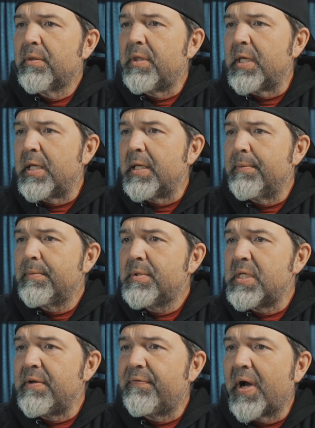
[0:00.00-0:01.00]
the
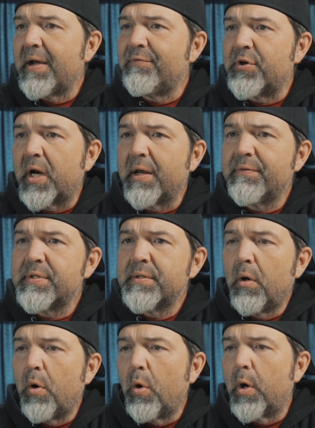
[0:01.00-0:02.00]
T5 drives,
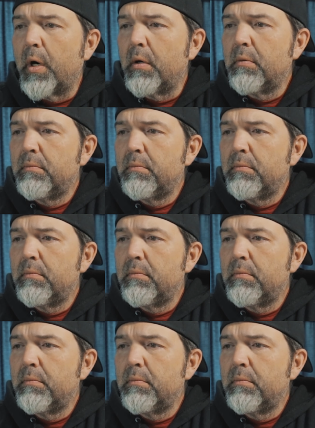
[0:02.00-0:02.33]
or